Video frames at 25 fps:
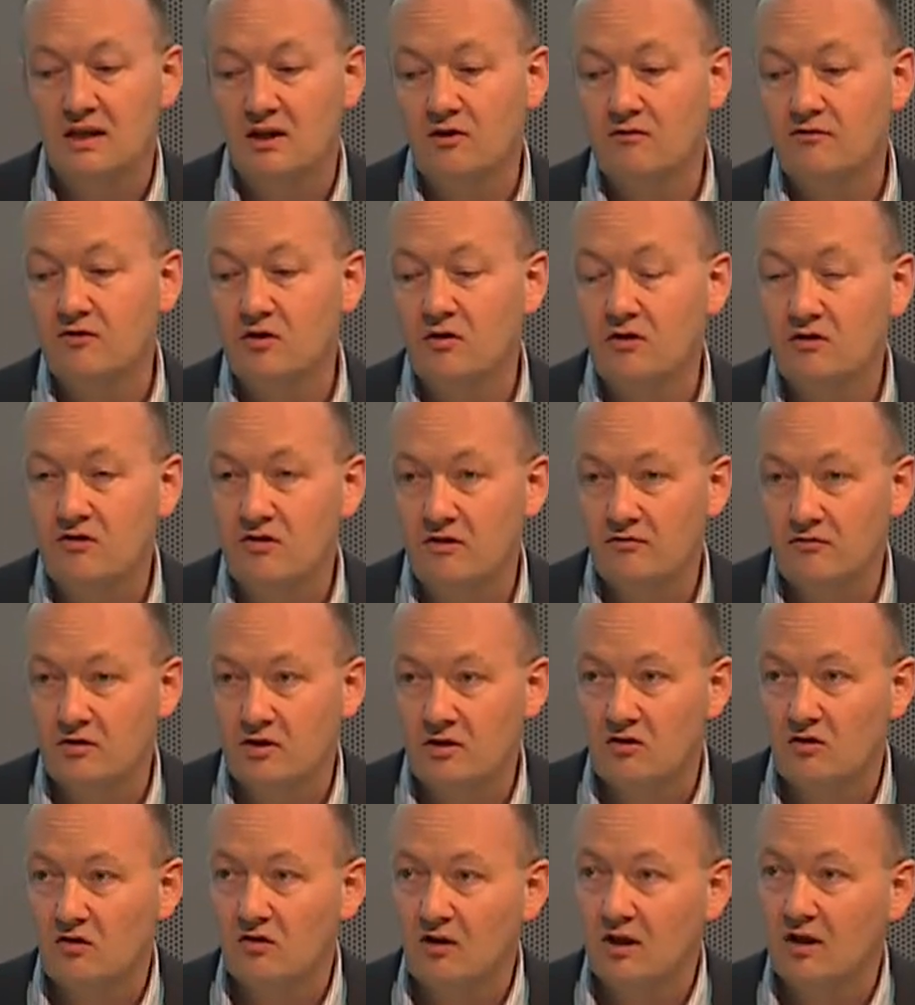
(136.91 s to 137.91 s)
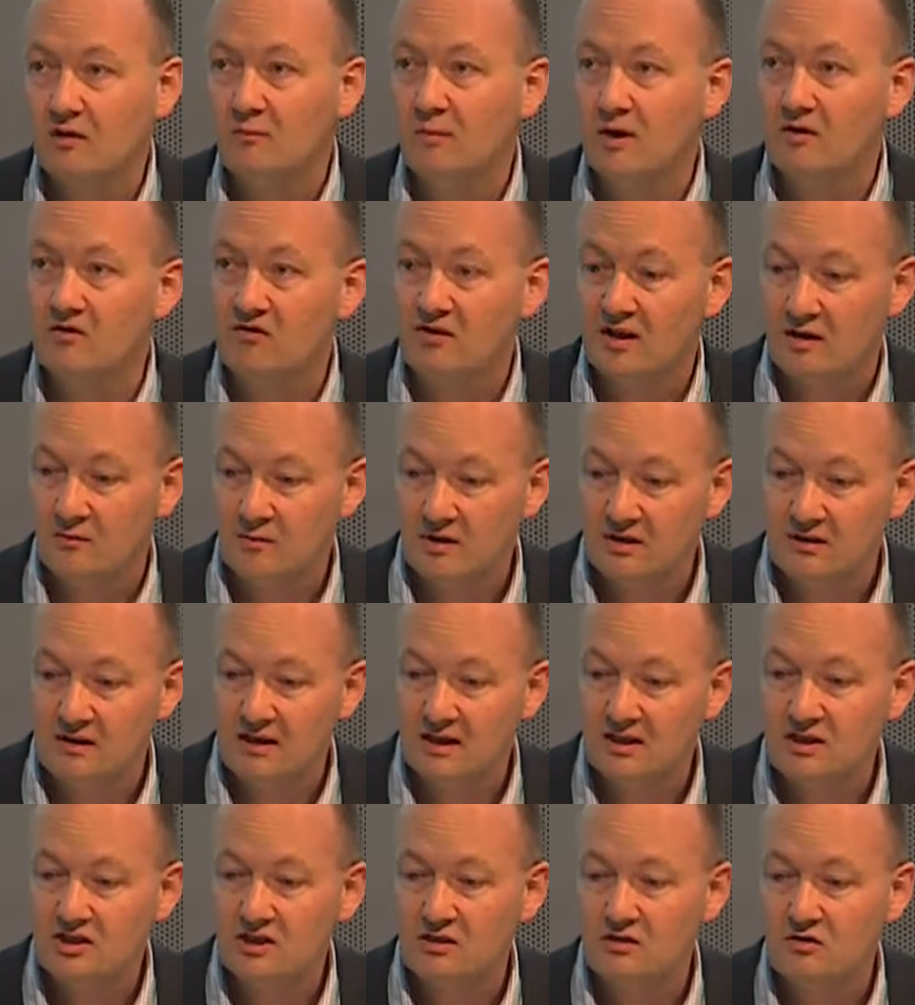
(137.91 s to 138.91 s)
and of course, if you're talking about
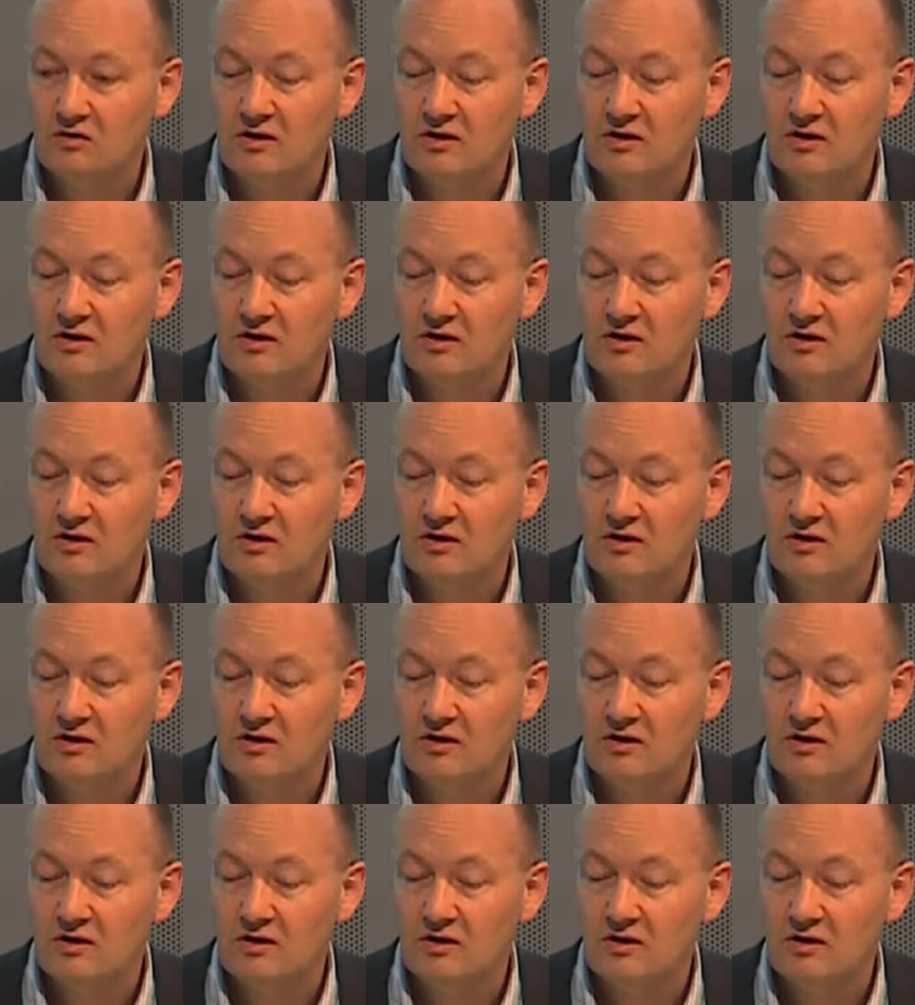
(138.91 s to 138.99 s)
segmentation,